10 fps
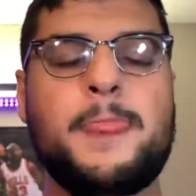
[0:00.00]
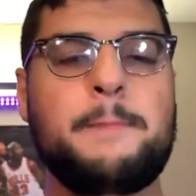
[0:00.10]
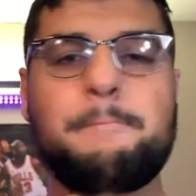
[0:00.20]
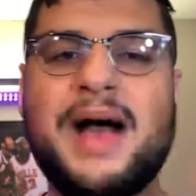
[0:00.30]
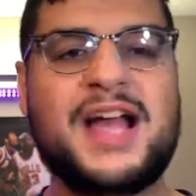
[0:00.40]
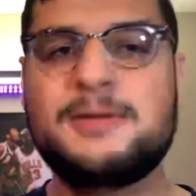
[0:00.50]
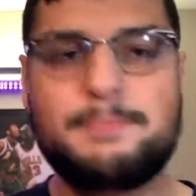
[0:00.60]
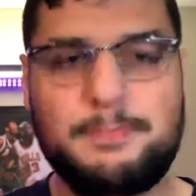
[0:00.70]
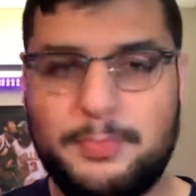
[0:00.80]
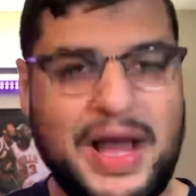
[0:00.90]

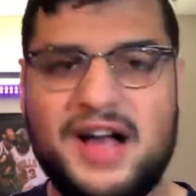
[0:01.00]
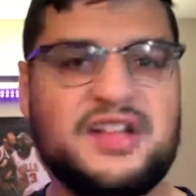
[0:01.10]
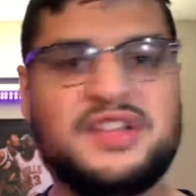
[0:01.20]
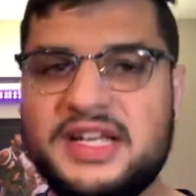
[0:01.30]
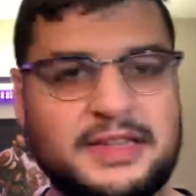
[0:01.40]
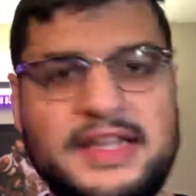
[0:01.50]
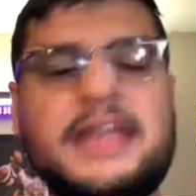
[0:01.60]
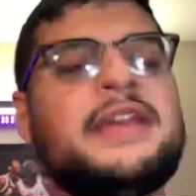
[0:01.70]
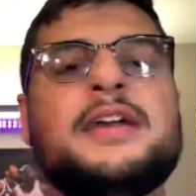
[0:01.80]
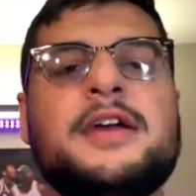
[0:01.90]

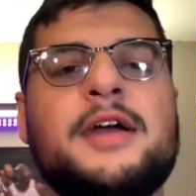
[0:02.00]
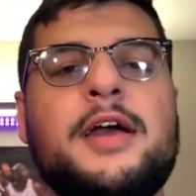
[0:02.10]
mind-bogglingly